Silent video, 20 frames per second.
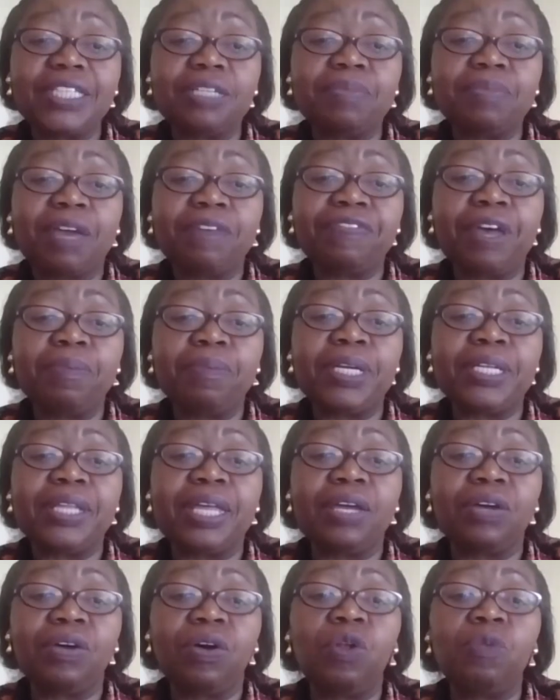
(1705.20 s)
in my family,
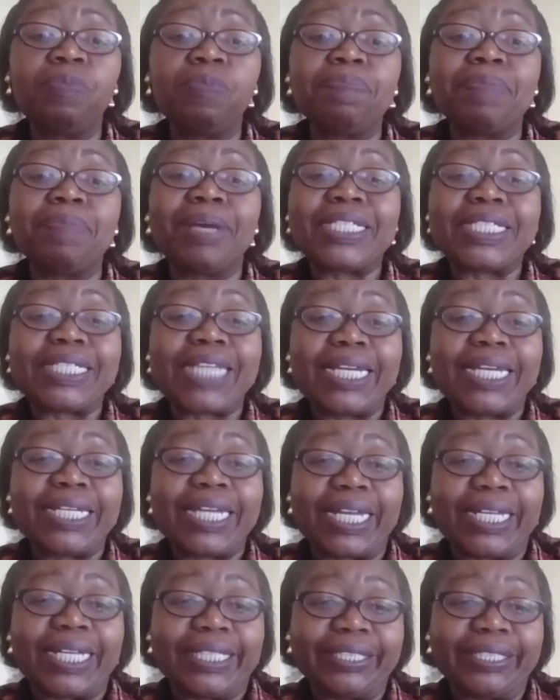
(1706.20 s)
they call me my
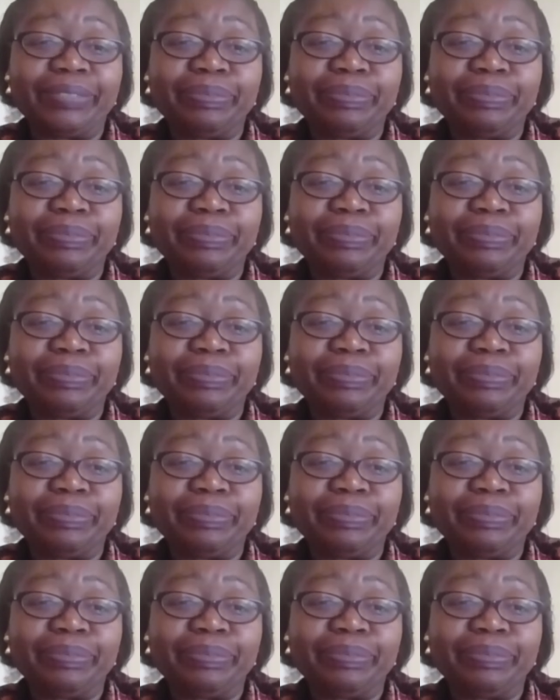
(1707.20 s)
standard.